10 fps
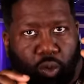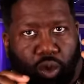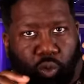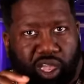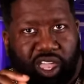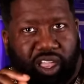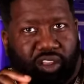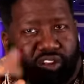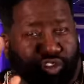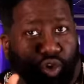when
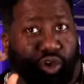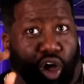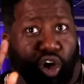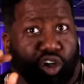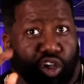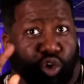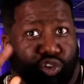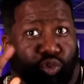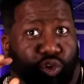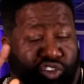we so called can go
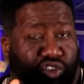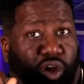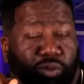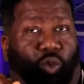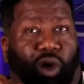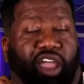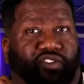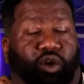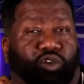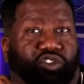to the restaurant with the white
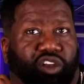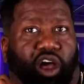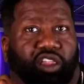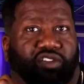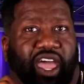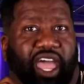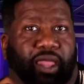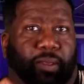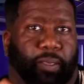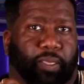folks and all of
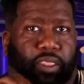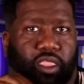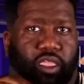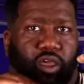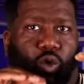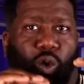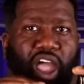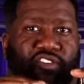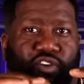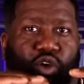that,
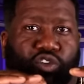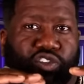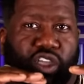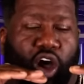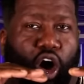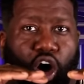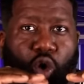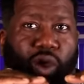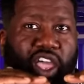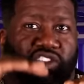white folks
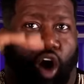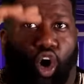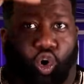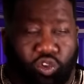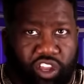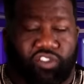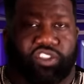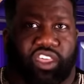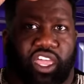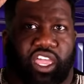always owned
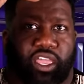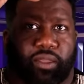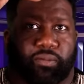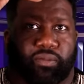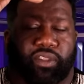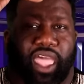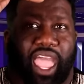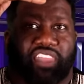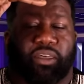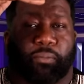everything,
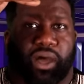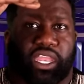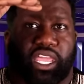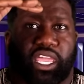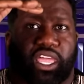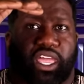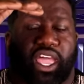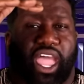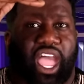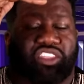had the money,
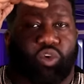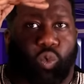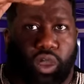had the